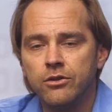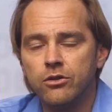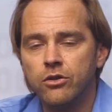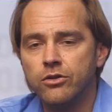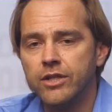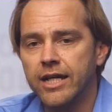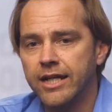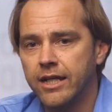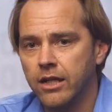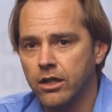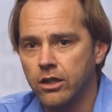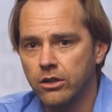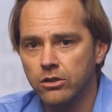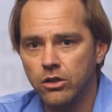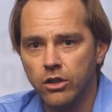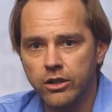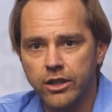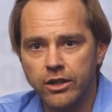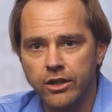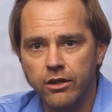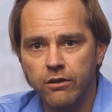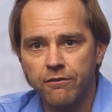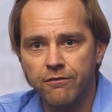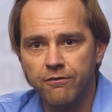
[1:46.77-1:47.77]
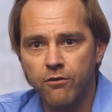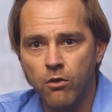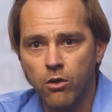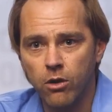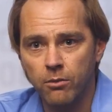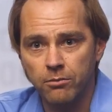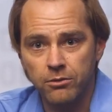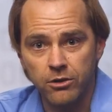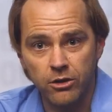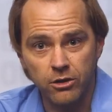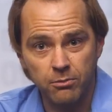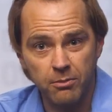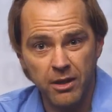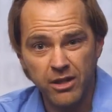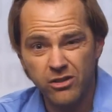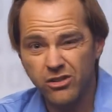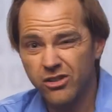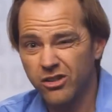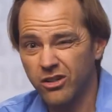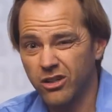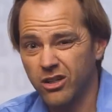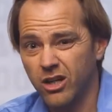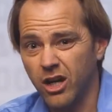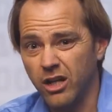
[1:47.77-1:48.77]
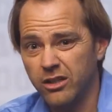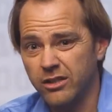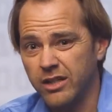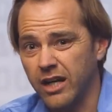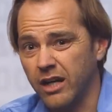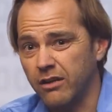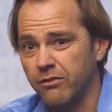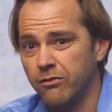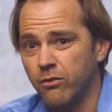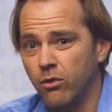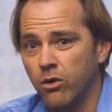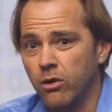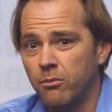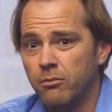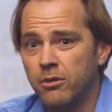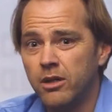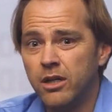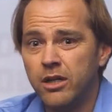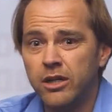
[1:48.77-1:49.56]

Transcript: So take a good look at your forms, especially your contact form.